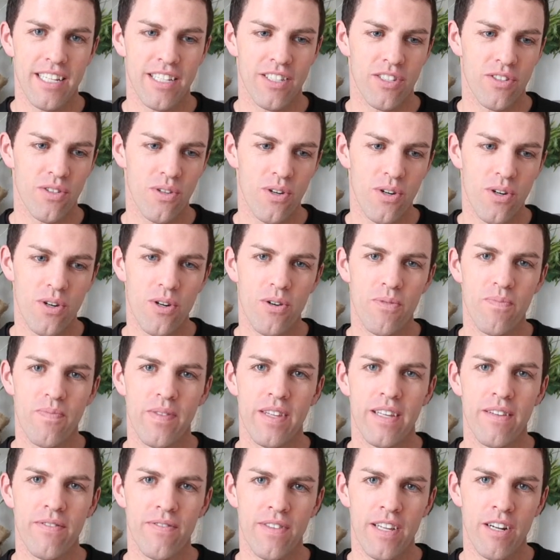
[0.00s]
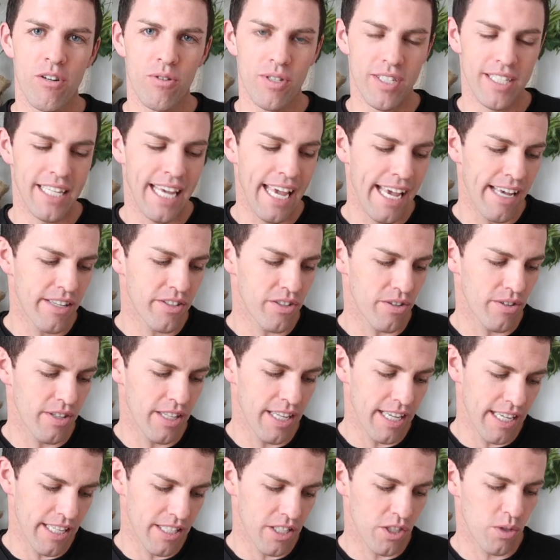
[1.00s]
And so if there was cancer
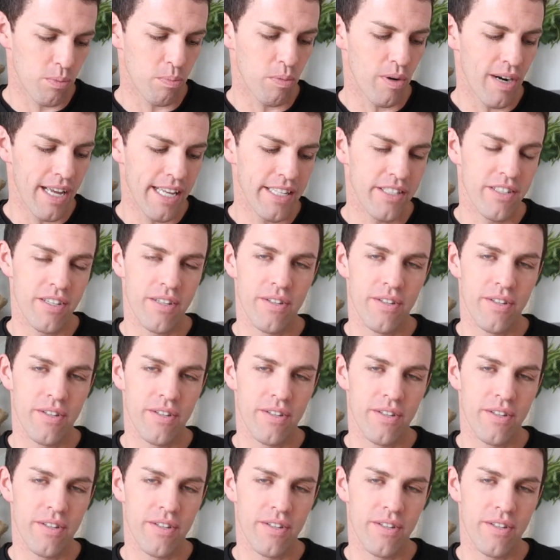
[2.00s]
that had spread